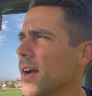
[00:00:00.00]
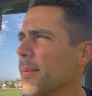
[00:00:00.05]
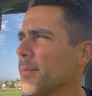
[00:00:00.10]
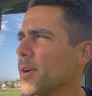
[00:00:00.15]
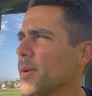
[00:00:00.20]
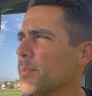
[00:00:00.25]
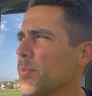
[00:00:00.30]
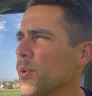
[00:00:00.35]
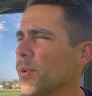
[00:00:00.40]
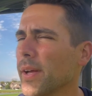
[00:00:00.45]
I'm
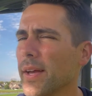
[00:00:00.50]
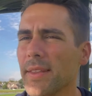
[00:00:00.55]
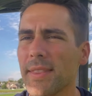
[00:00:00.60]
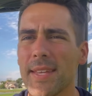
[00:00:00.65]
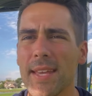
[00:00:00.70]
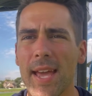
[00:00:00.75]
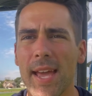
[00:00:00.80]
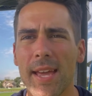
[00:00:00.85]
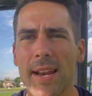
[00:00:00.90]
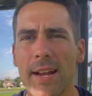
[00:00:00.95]
gonna pull out
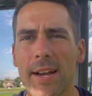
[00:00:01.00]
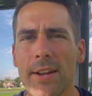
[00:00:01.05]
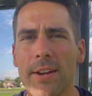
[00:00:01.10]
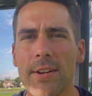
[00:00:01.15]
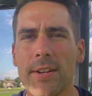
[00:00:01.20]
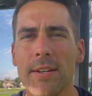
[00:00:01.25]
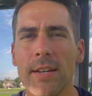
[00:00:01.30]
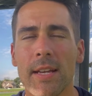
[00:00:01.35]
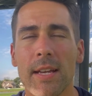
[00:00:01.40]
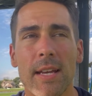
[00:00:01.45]
the eight
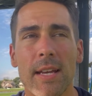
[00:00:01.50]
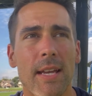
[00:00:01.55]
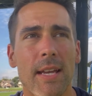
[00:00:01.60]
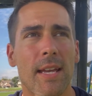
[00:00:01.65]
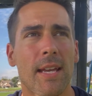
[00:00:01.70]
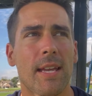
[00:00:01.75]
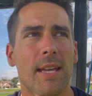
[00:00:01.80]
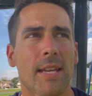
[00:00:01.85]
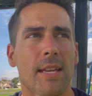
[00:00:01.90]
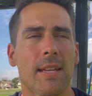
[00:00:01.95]
iron
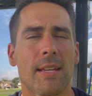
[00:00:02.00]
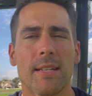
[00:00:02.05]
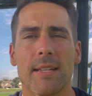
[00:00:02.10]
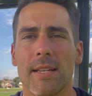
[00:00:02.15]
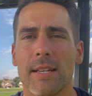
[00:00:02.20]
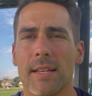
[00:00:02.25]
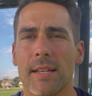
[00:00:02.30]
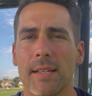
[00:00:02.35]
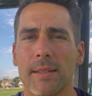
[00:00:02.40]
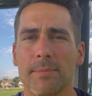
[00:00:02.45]
and
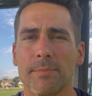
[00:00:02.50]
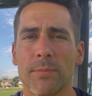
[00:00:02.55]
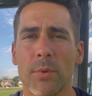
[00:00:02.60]
um,